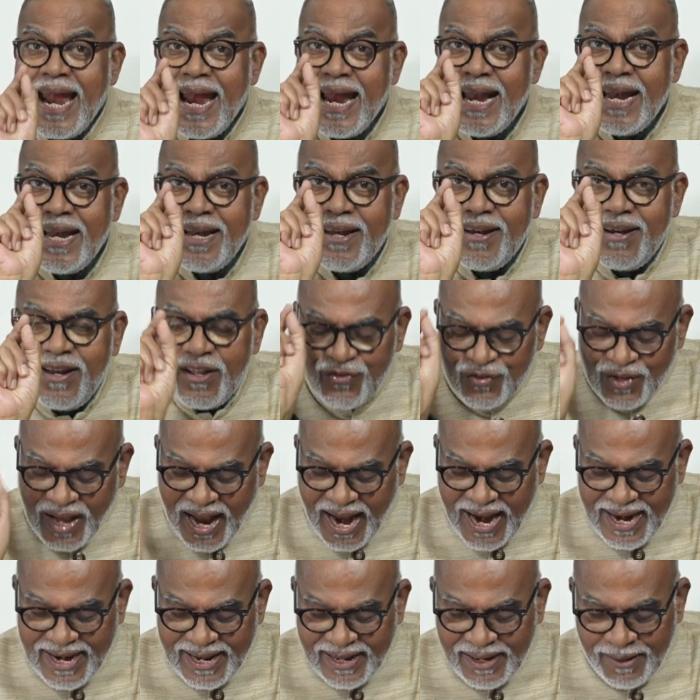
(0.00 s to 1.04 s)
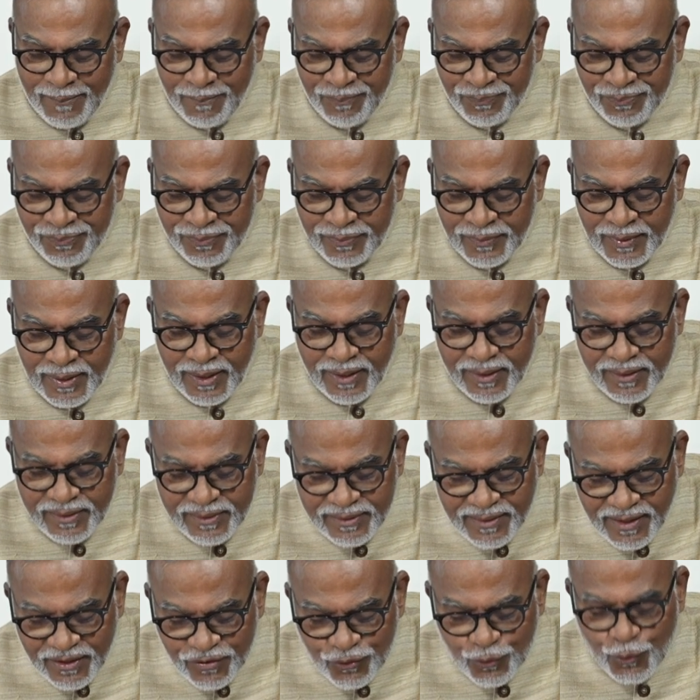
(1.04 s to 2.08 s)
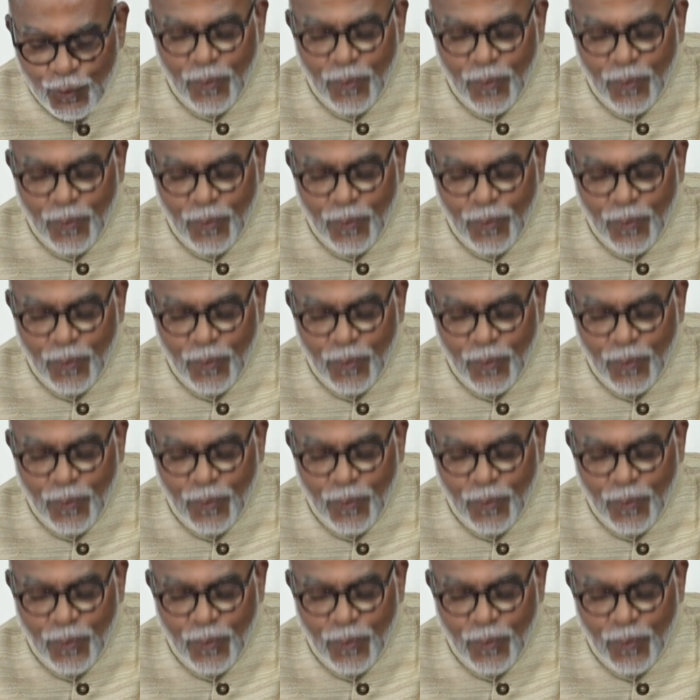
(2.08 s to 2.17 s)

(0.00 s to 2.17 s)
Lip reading: In deciding this